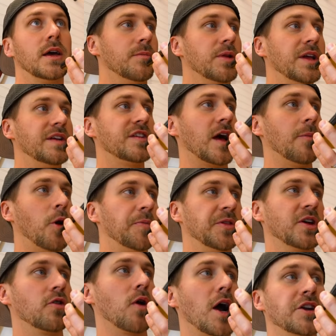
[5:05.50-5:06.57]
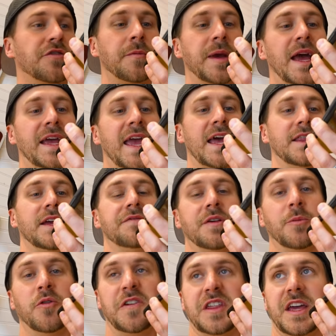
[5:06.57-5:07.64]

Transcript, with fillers: please come open the garage for me. I can't leave the movie